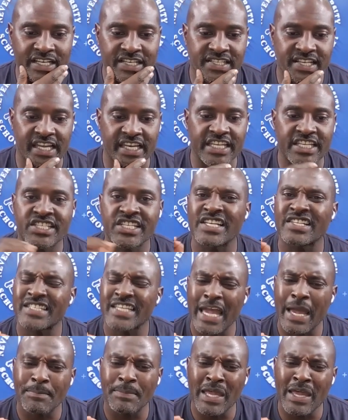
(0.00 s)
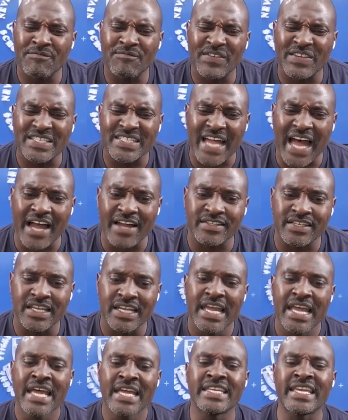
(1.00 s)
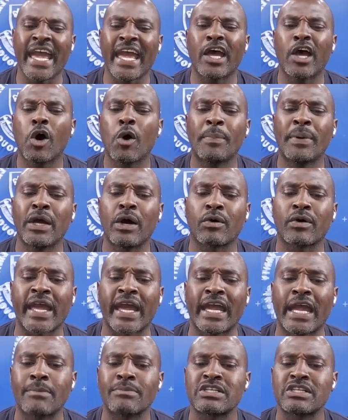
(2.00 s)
He said he just kept emphasizing, yeah, it'll be okay.